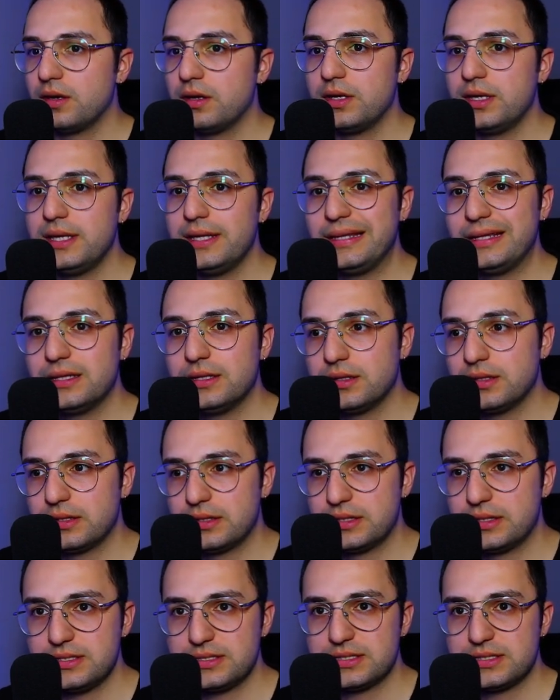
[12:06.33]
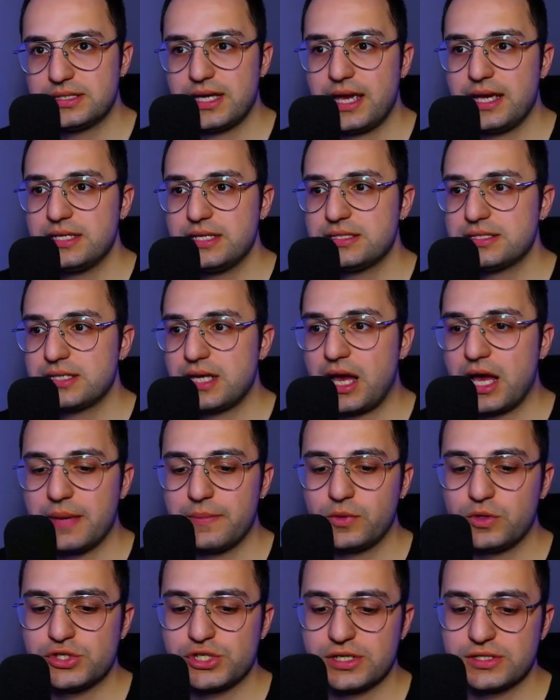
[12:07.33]
In this case,
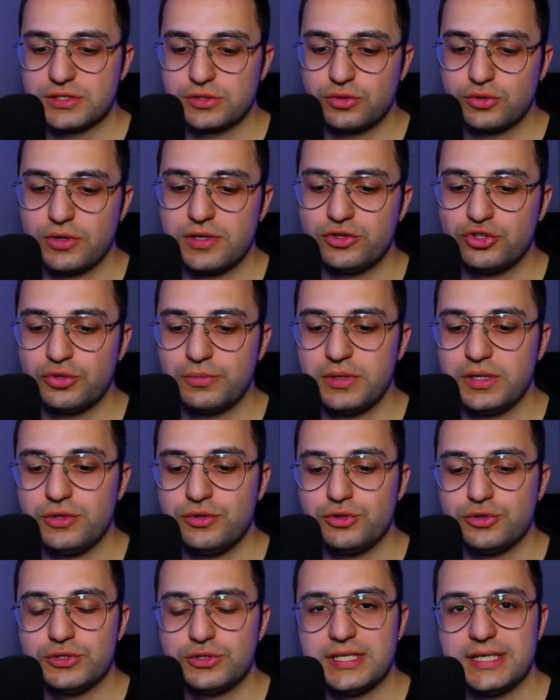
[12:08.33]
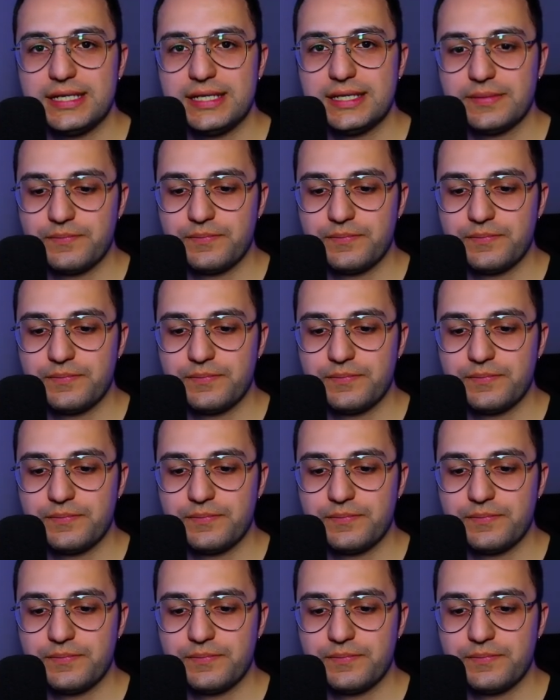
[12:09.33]
I'm just going to be using